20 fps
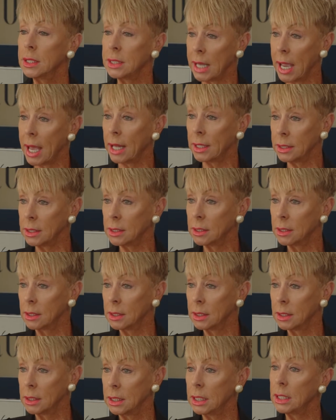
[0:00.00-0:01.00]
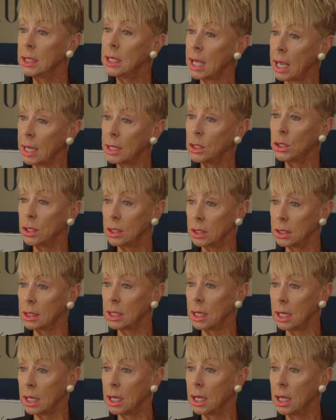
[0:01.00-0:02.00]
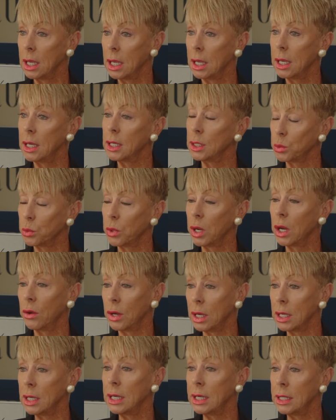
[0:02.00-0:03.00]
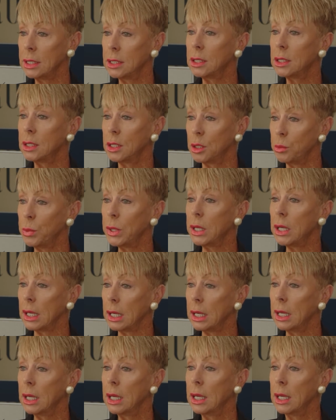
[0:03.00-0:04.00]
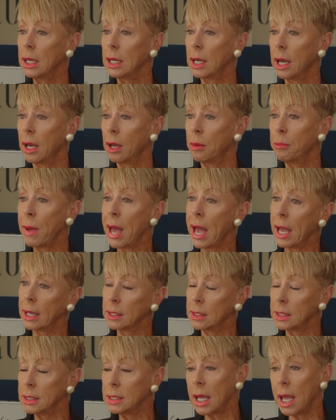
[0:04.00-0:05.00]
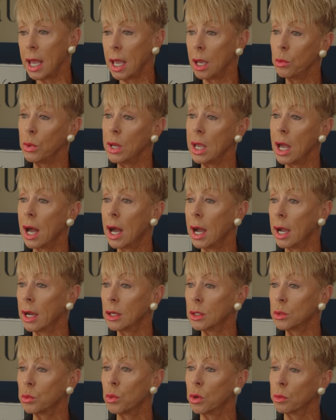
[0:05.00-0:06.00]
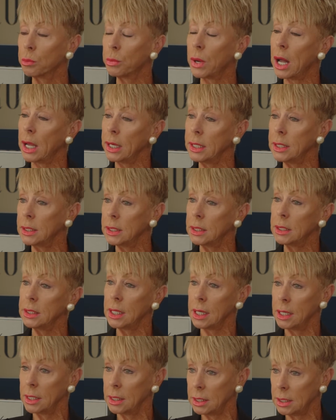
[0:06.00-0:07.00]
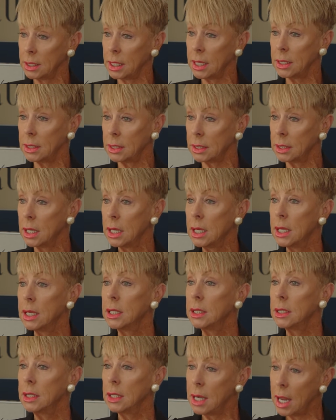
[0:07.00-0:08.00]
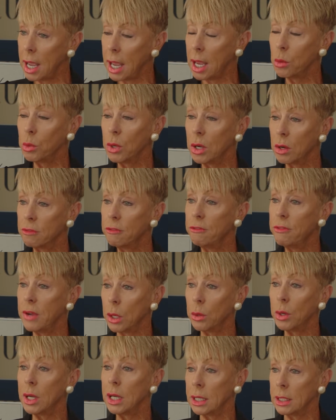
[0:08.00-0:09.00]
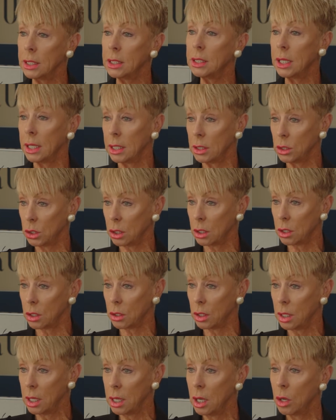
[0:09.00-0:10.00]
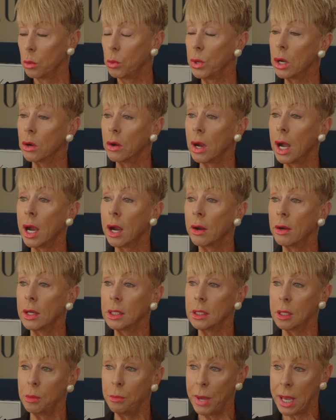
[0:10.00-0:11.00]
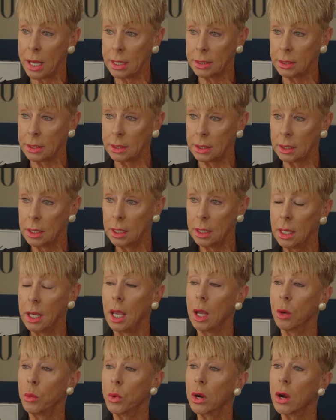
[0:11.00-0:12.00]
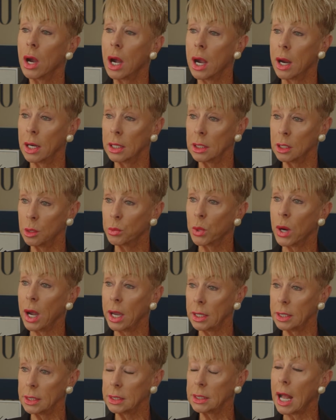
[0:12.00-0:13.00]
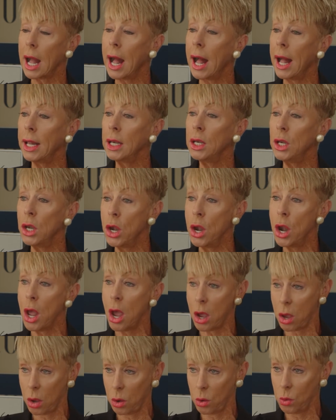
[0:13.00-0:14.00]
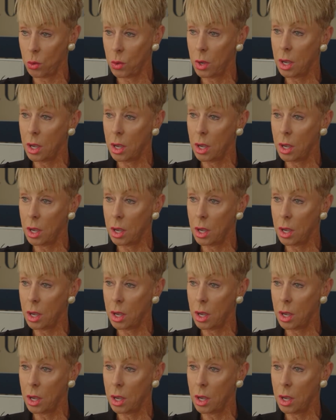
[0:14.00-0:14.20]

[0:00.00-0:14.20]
talent in the agency is where it needs to be. Back in the day, we hired warm bodies to sit in seats. Today, we are very intentional. We are hiring the best and we're hiring the brightest. I know